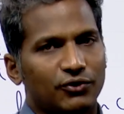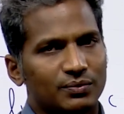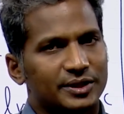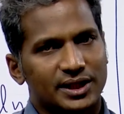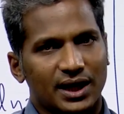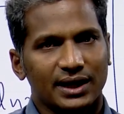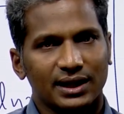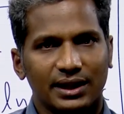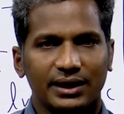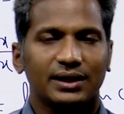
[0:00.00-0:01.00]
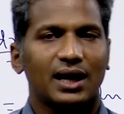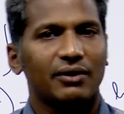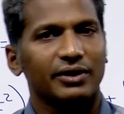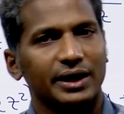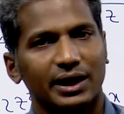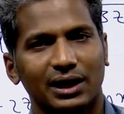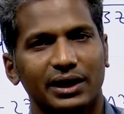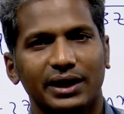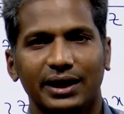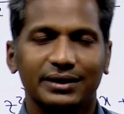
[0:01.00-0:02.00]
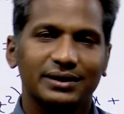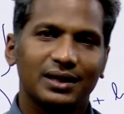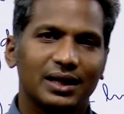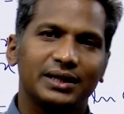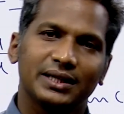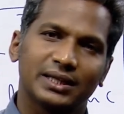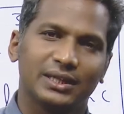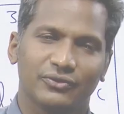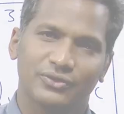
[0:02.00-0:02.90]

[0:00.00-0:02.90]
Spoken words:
forms. Until then, have a great learning day. Learning shall never